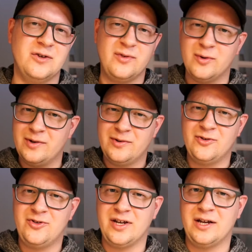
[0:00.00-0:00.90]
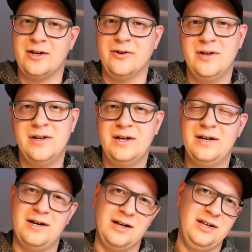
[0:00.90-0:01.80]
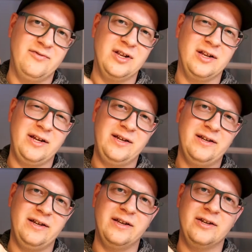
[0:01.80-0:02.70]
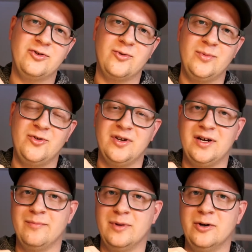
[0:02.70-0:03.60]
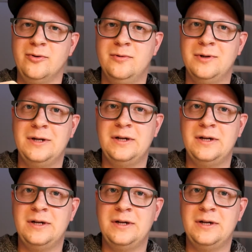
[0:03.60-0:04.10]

So if you want to check it out, I'll leave a link in the description down below.